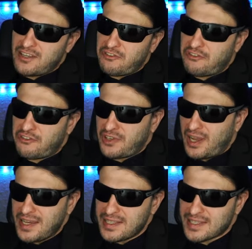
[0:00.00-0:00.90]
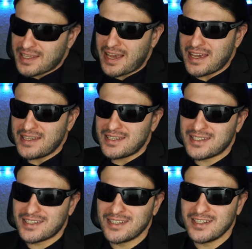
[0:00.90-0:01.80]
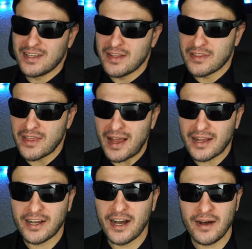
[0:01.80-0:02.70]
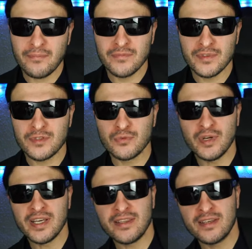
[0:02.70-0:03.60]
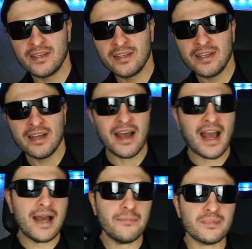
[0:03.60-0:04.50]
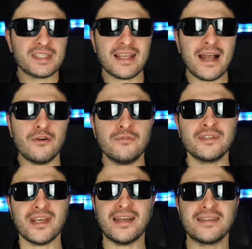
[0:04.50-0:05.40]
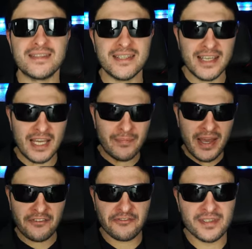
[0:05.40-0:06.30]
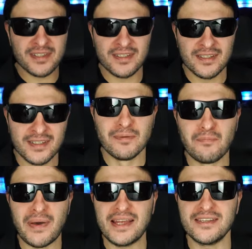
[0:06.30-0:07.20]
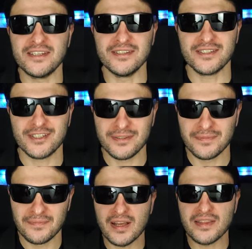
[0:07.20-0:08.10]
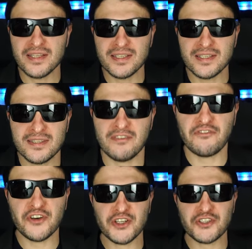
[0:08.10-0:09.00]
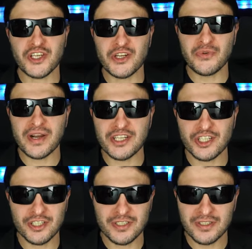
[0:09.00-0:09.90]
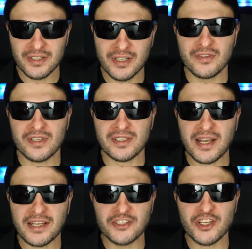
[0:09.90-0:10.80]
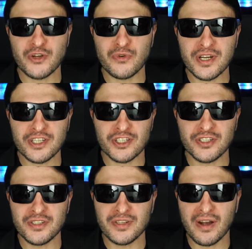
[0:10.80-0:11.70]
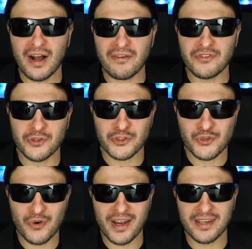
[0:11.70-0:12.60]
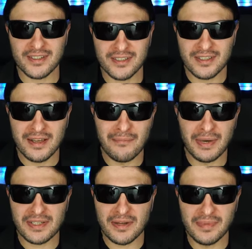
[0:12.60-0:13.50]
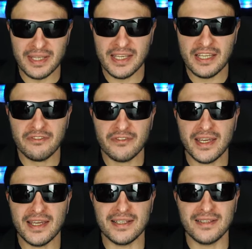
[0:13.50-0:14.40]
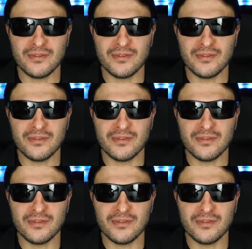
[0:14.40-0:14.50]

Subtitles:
the flight case that comes with Amp Sound and ZMF's pendant. This is the first generation. The second generation I've not tried, but I believe it